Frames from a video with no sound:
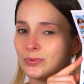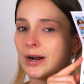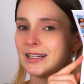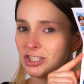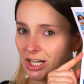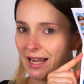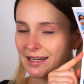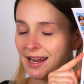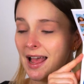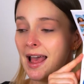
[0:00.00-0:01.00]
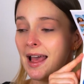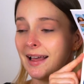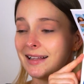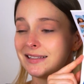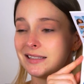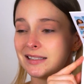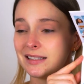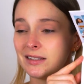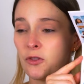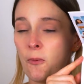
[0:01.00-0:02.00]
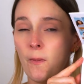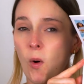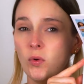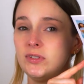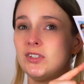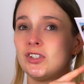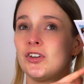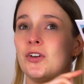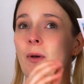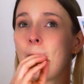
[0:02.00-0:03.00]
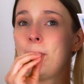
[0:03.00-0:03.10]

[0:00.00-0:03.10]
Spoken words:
bright shade. It's the most